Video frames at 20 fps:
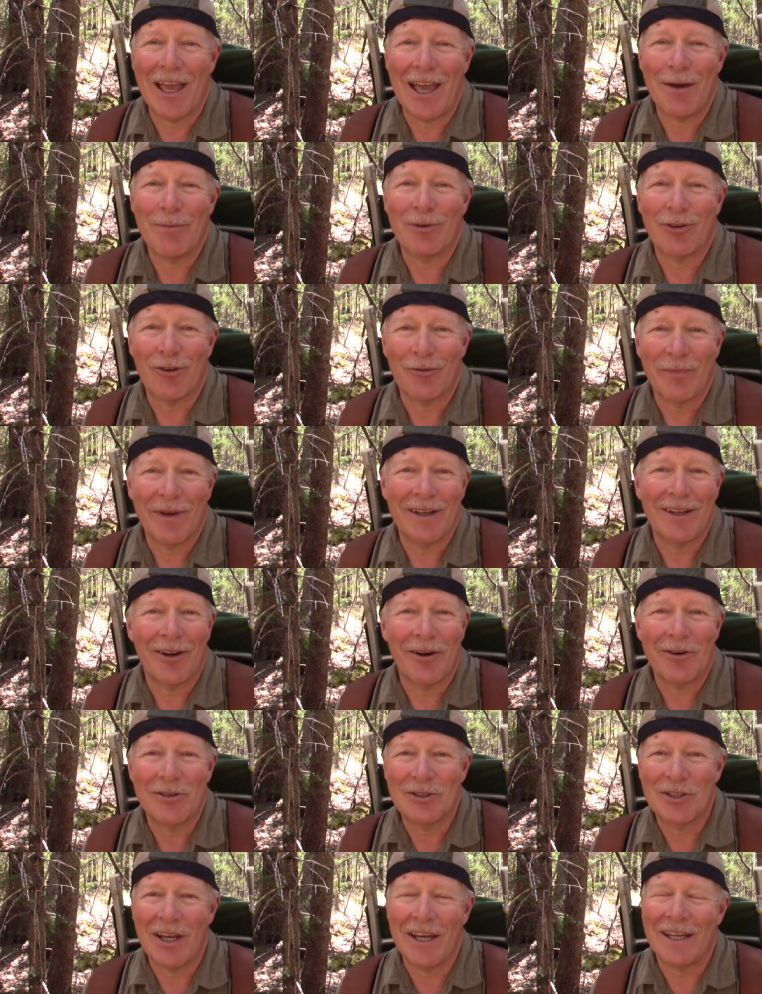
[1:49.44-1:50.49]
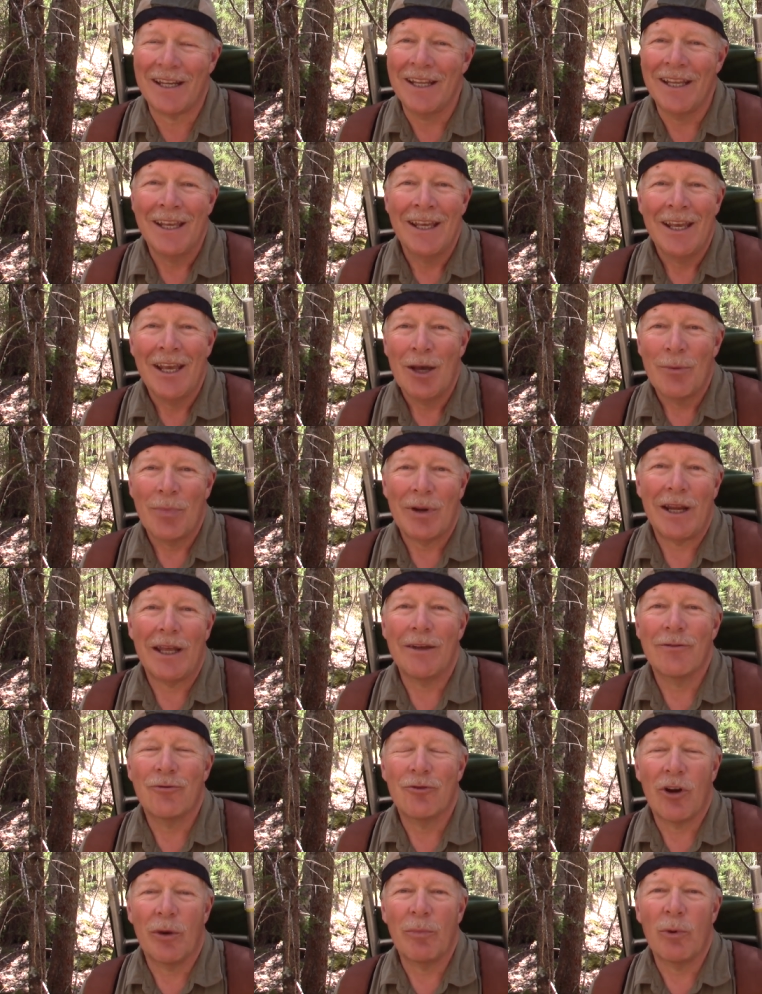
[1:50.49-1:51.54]
diameter of my large head, but I
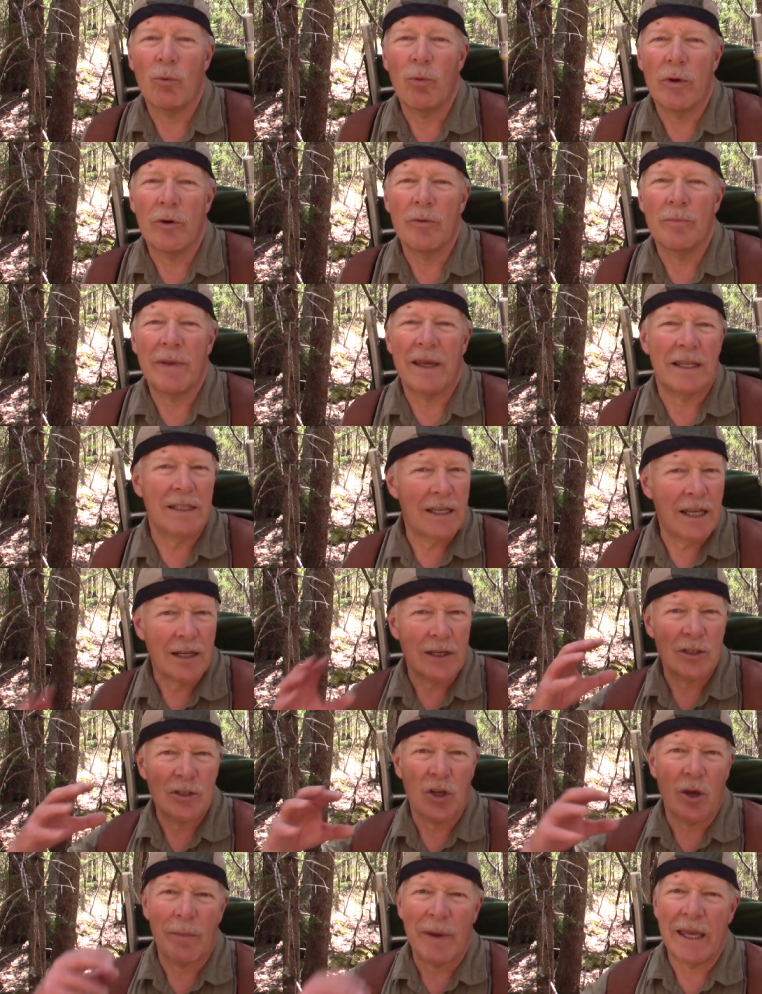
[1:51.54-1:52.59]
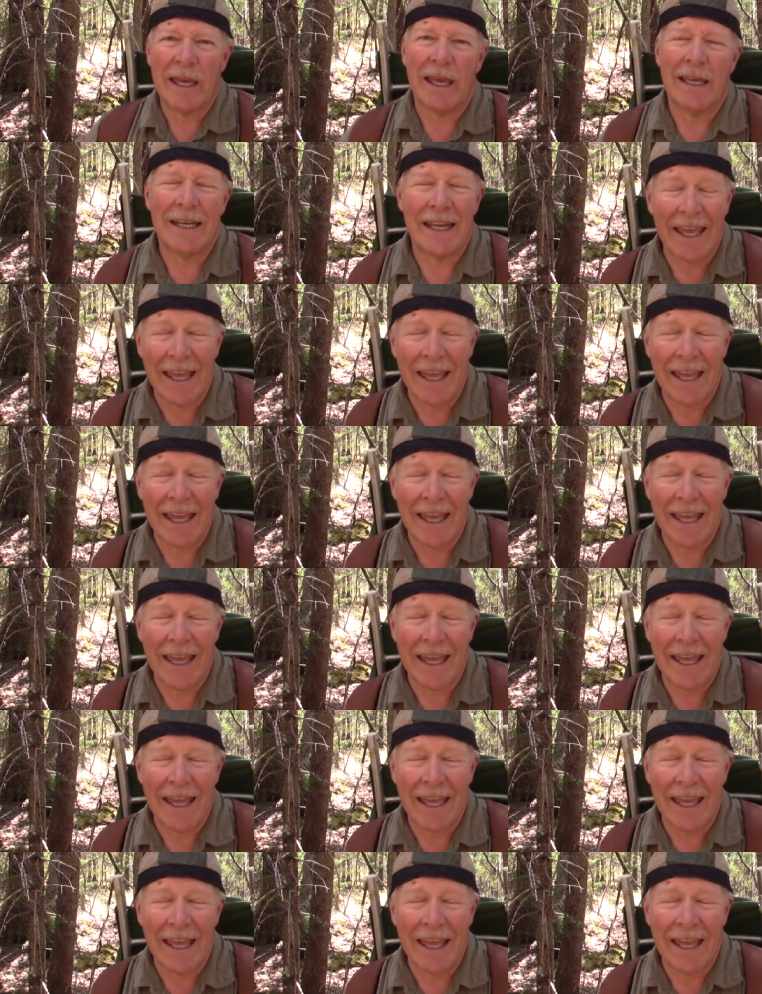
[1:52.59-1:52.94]
have trouble wearing bandanas on my head,